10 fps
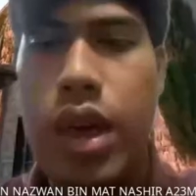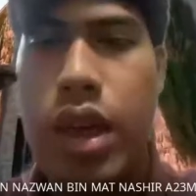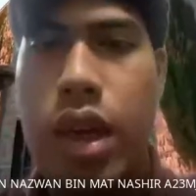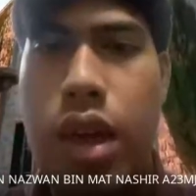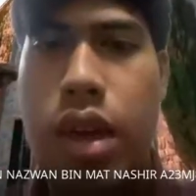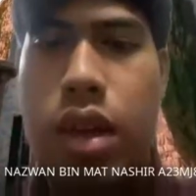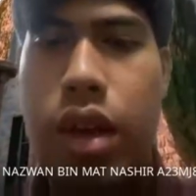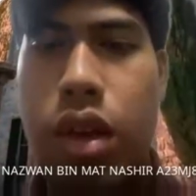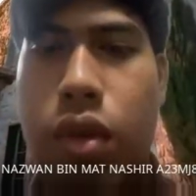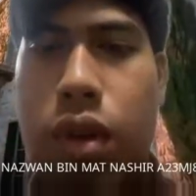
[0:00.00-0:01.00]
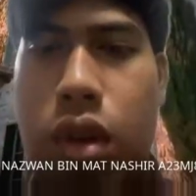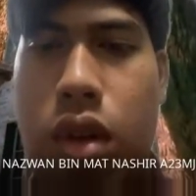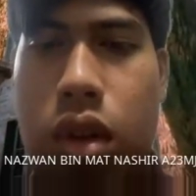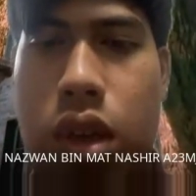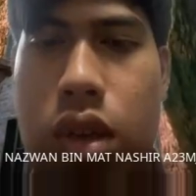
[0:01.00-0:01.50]
get it. Thank you for
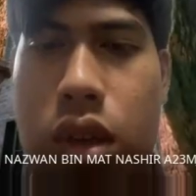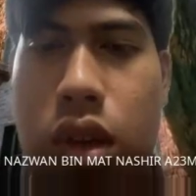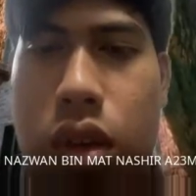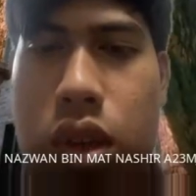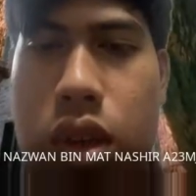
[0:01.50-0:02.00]
answering that question.